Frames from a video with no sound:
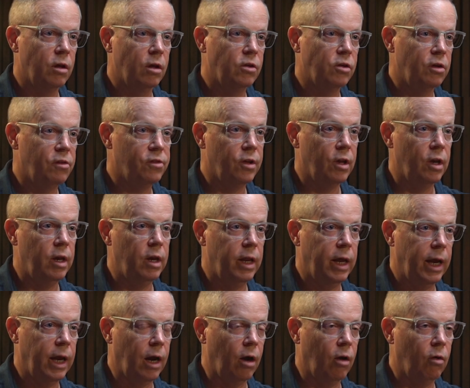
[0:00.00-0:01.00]
She said,
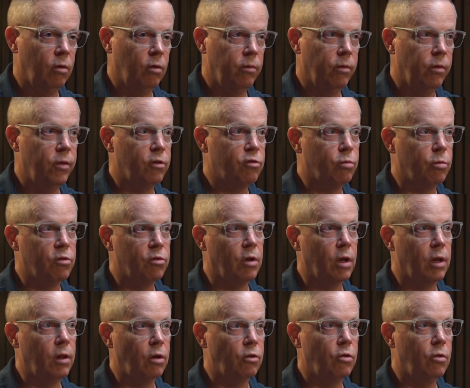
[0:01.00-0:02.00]
now, this was,
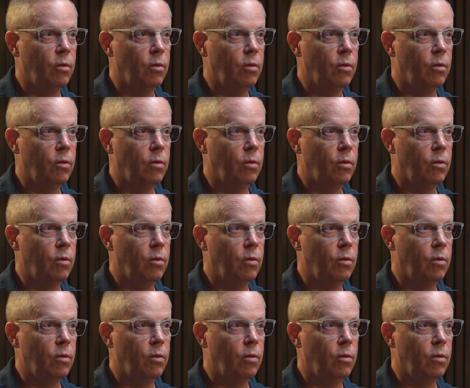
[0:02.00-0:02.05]
I think,